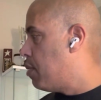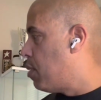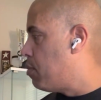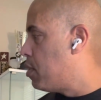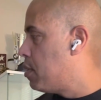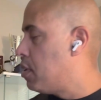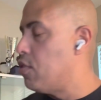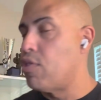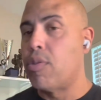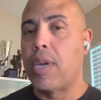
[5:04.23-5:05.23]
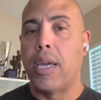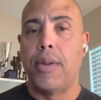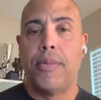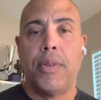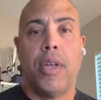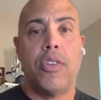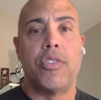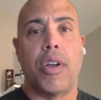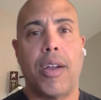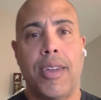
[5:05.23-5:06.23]
Mama. It's okay.
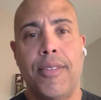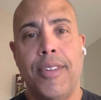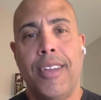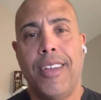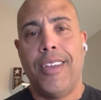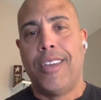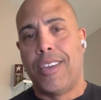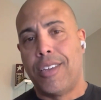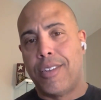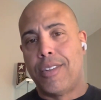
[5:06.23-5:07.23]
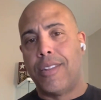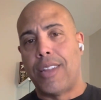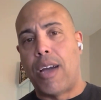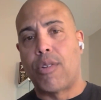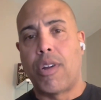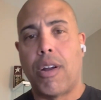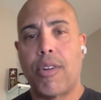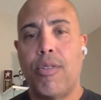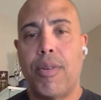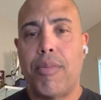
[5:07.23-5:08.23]
Sorry. Loud car
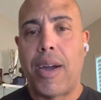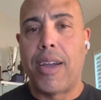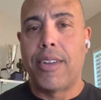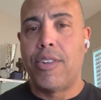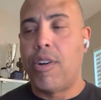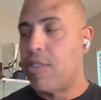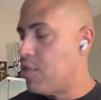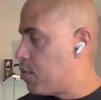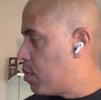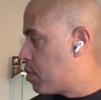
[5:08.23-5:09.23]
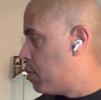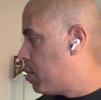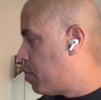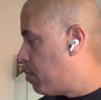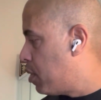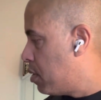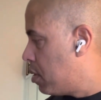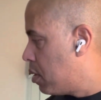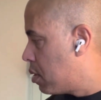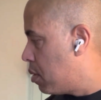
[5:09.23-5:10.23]
going by, dog jumped up. Come here, mama.
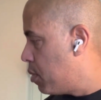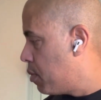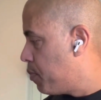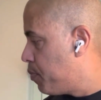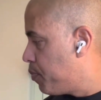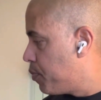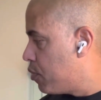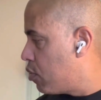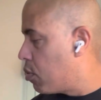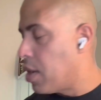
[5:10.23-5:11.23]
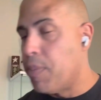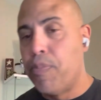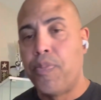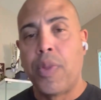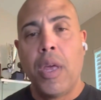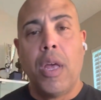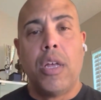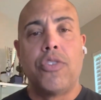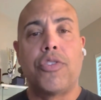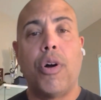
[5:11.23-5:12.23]
Come here. It's okay.
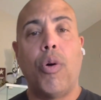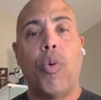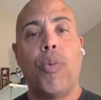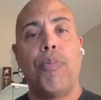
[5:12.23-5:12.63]
So